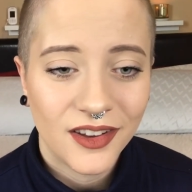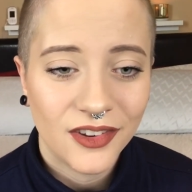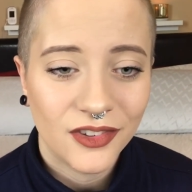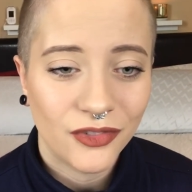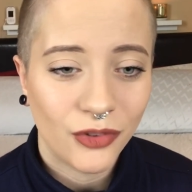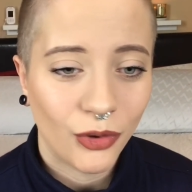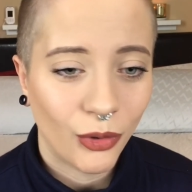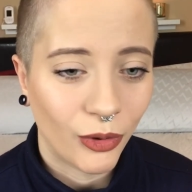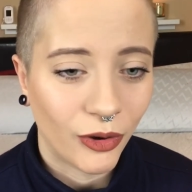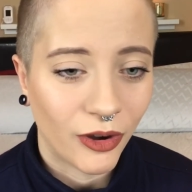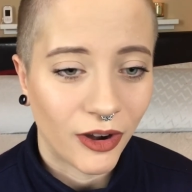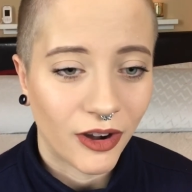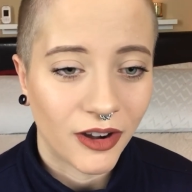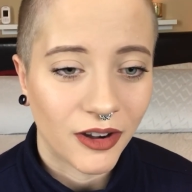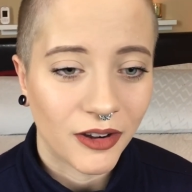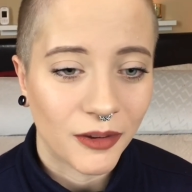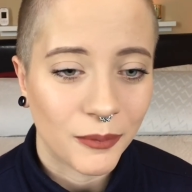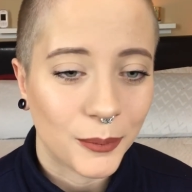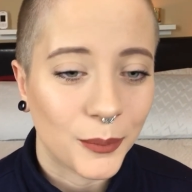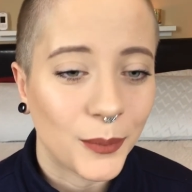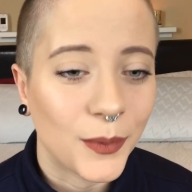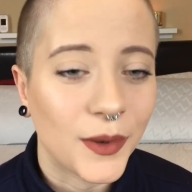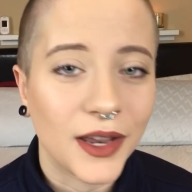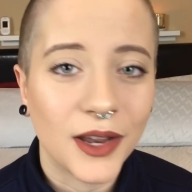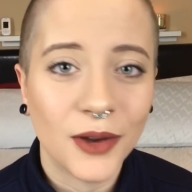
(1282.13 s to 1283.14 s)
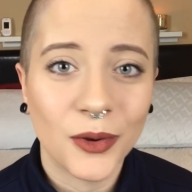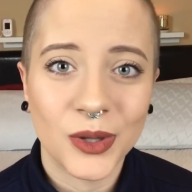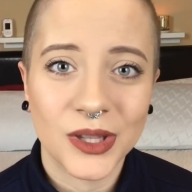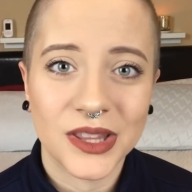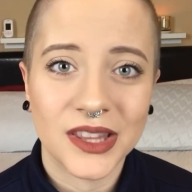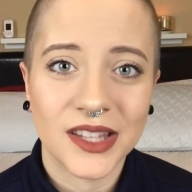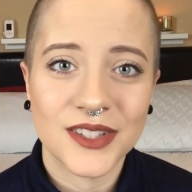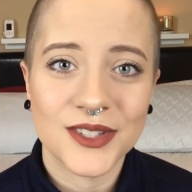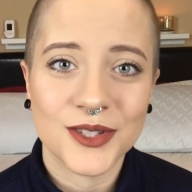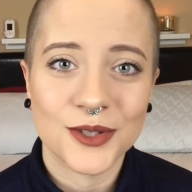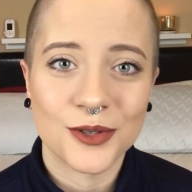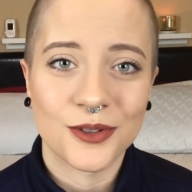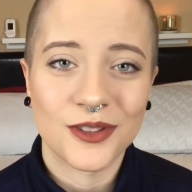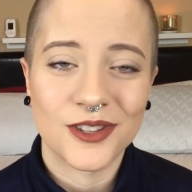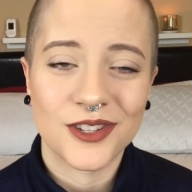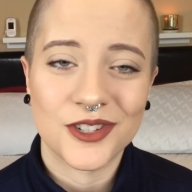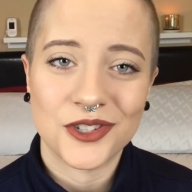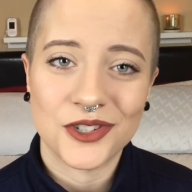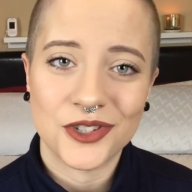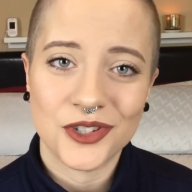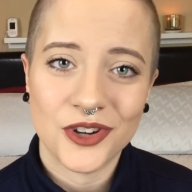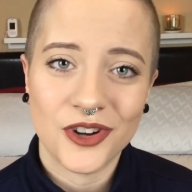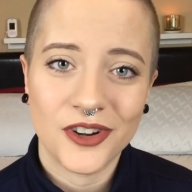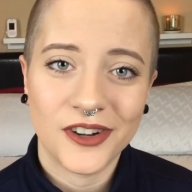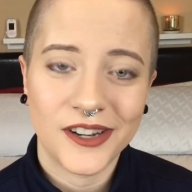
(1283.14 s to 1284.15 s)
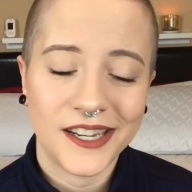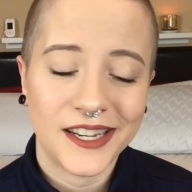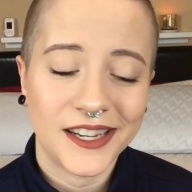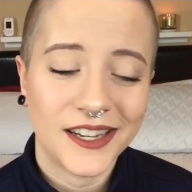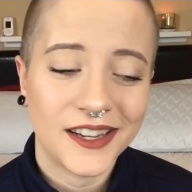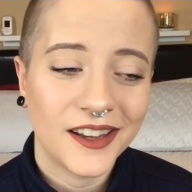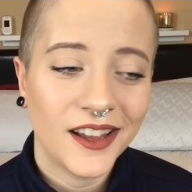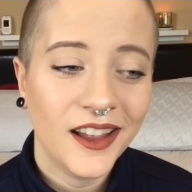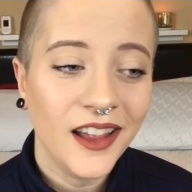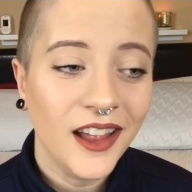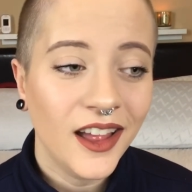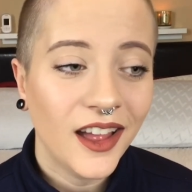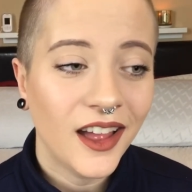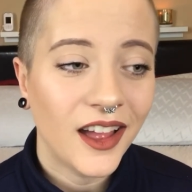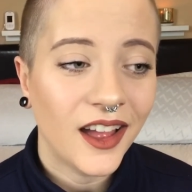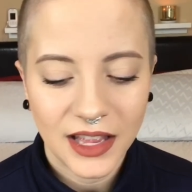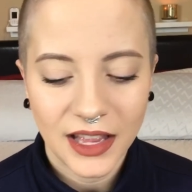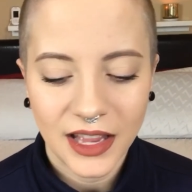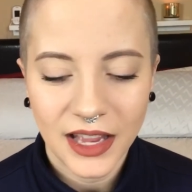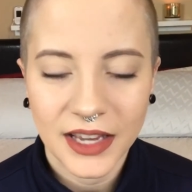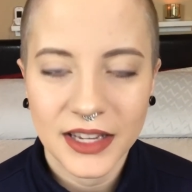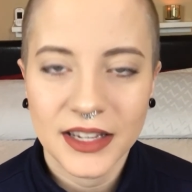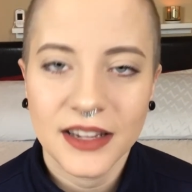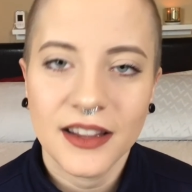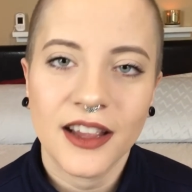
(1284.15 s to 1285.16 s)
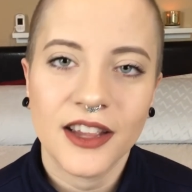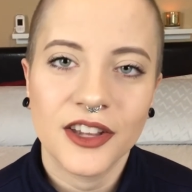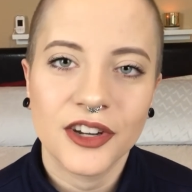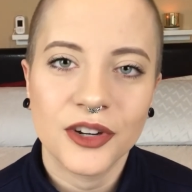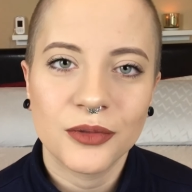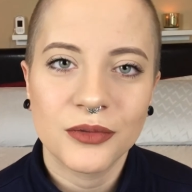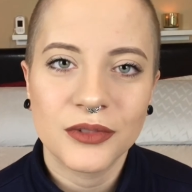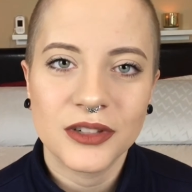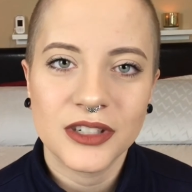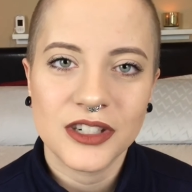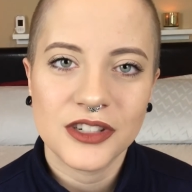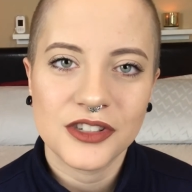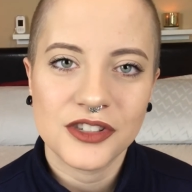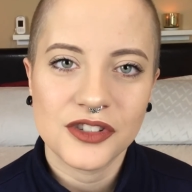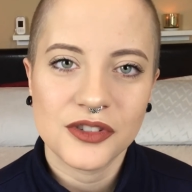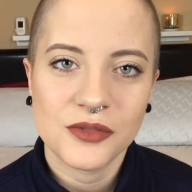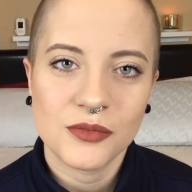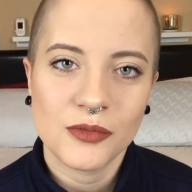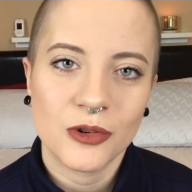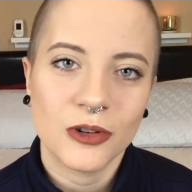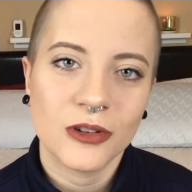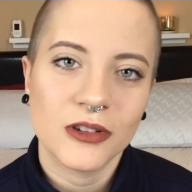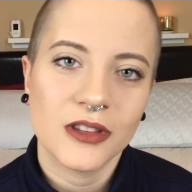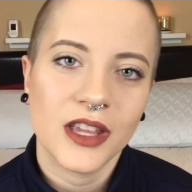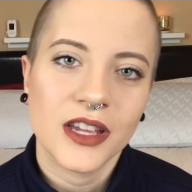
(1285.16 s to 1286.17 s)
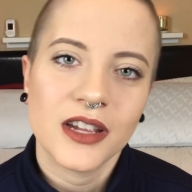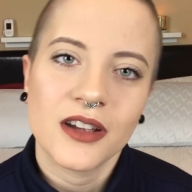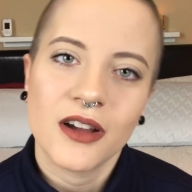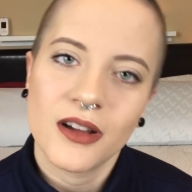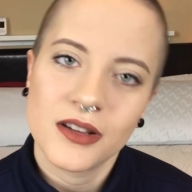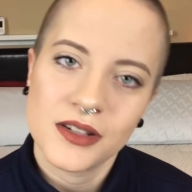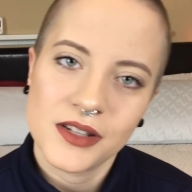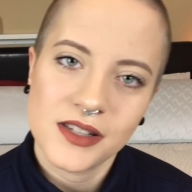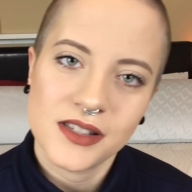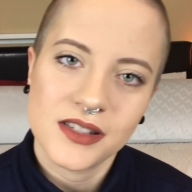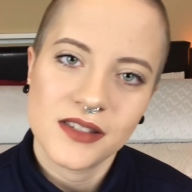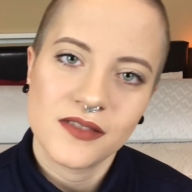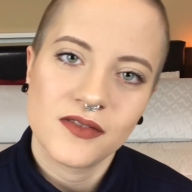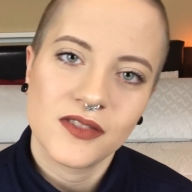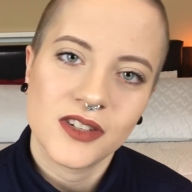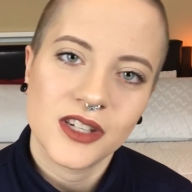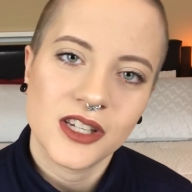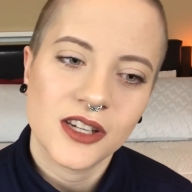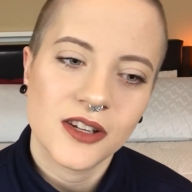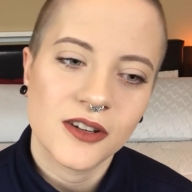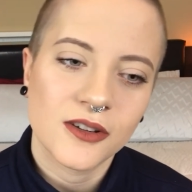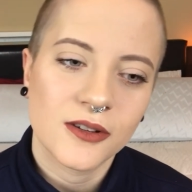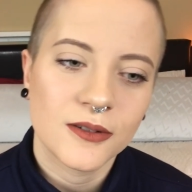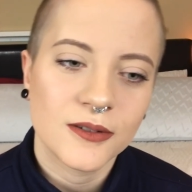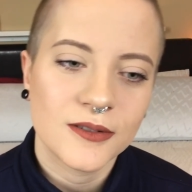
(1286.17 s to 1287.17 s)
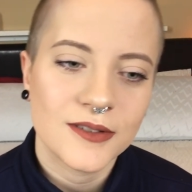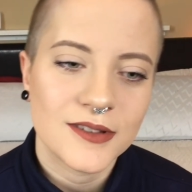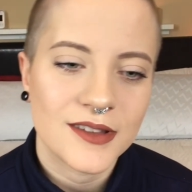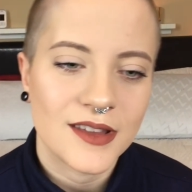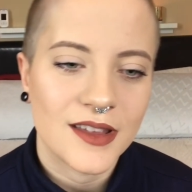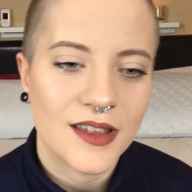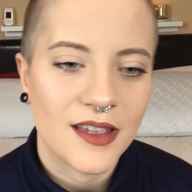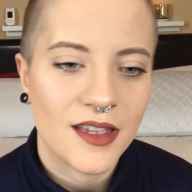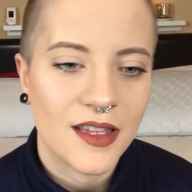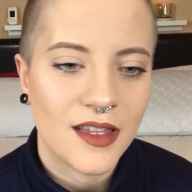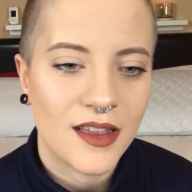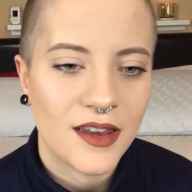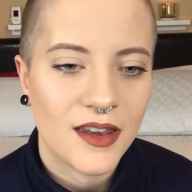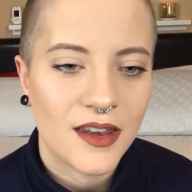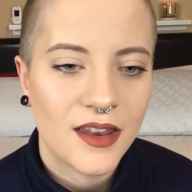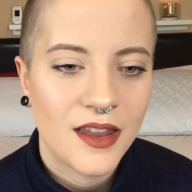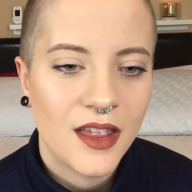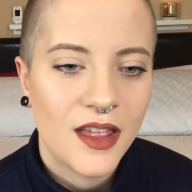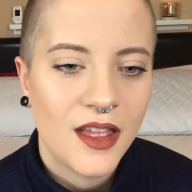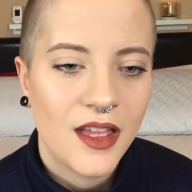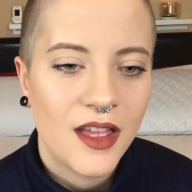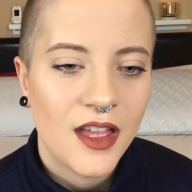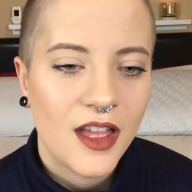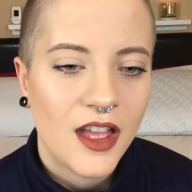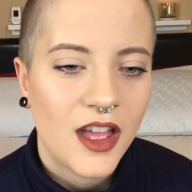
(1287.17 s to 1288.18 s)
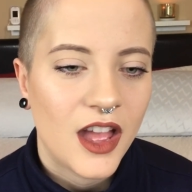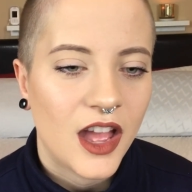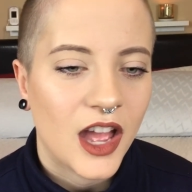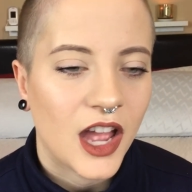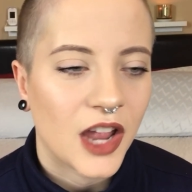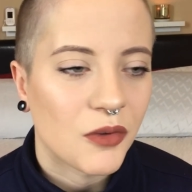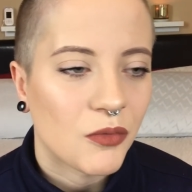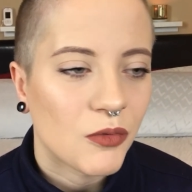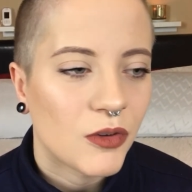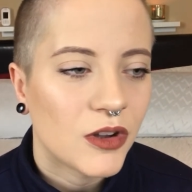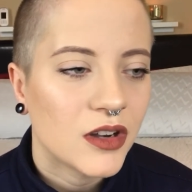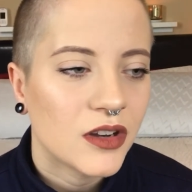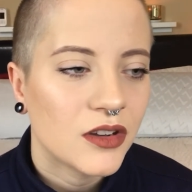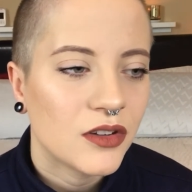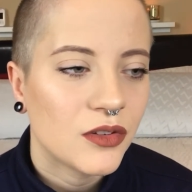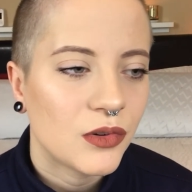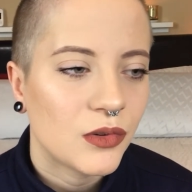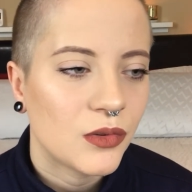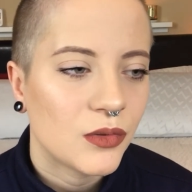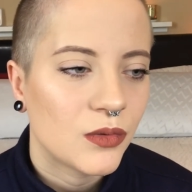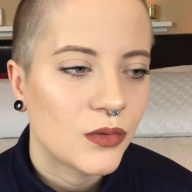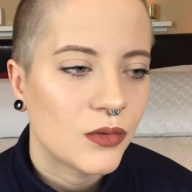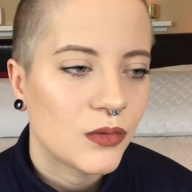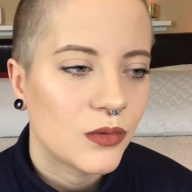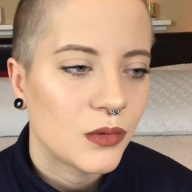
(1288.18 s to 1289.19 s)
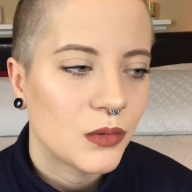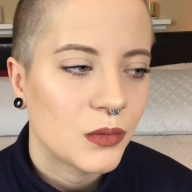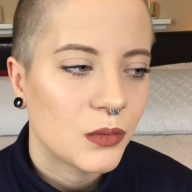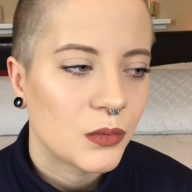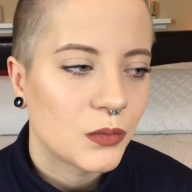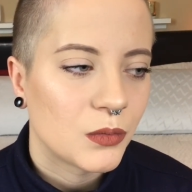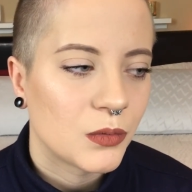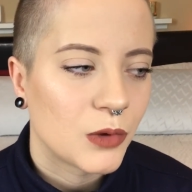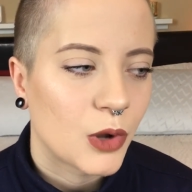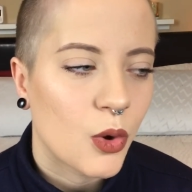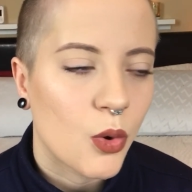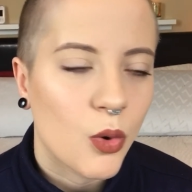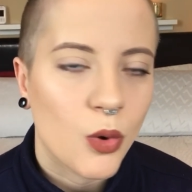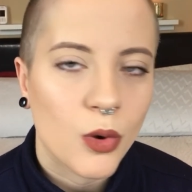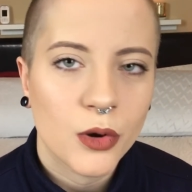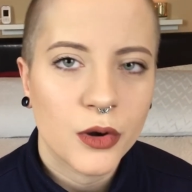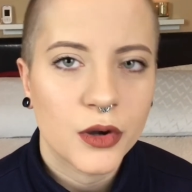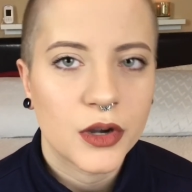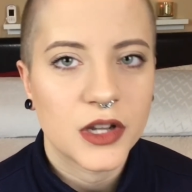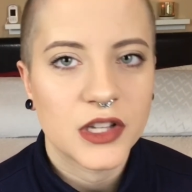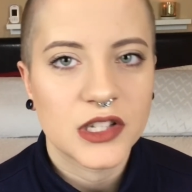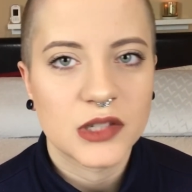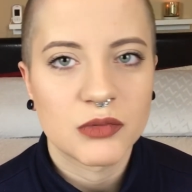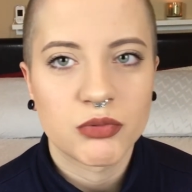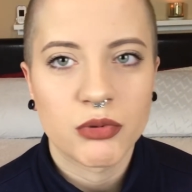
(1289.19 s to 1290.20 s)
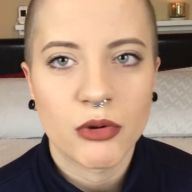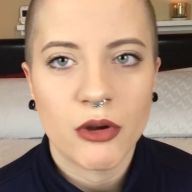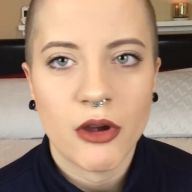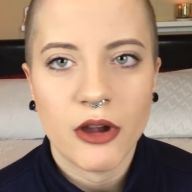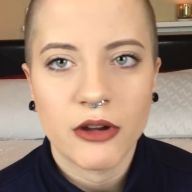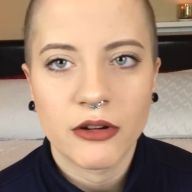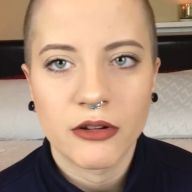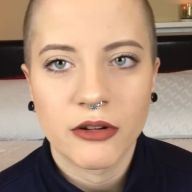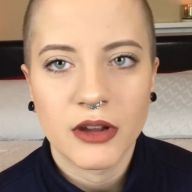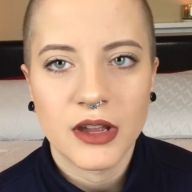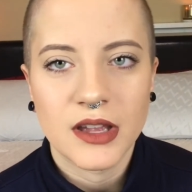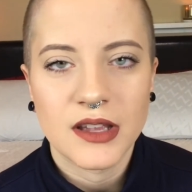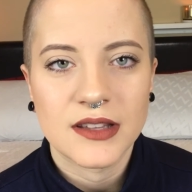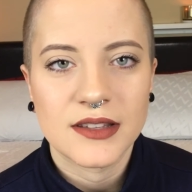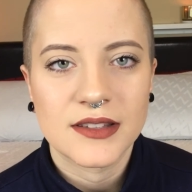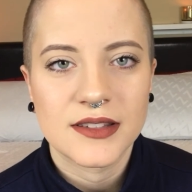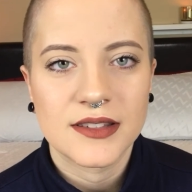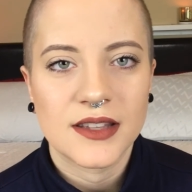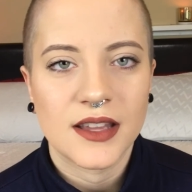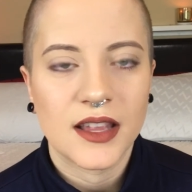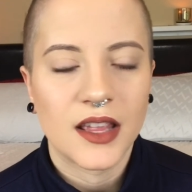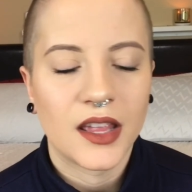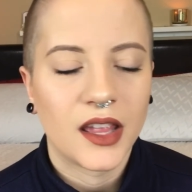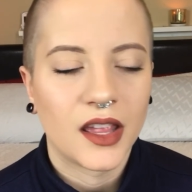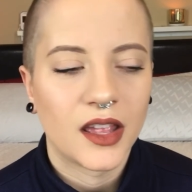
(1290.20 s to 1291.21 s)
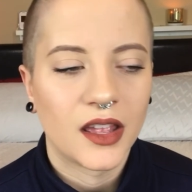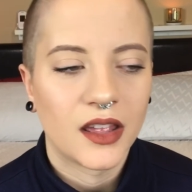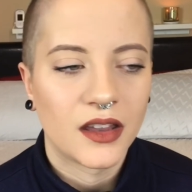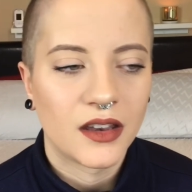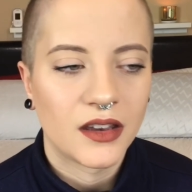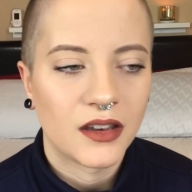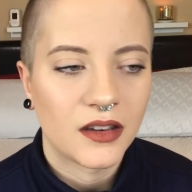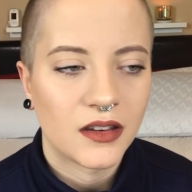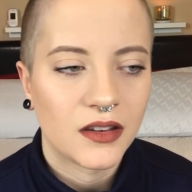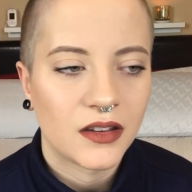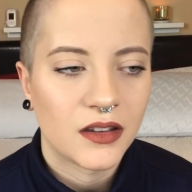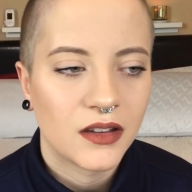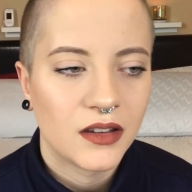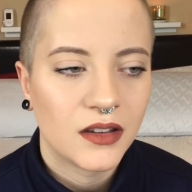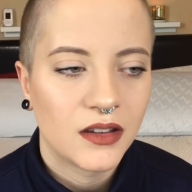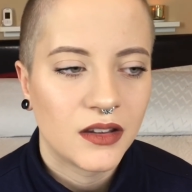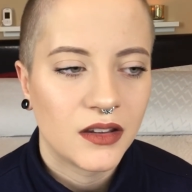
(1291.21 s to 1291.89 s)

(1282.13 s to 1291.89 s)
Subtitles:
for being with us through this journey. I kind of want to do more like autism videos, and I want to record his progress, and